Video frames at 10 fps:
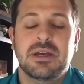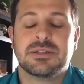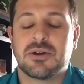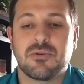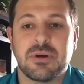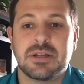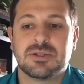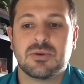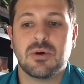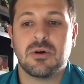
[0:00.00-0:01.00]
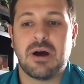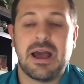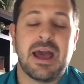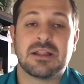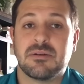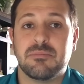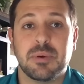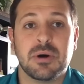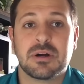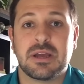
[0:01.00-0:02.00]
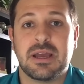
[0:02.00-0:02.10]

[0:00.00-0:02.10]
It's a great tool. I had the book,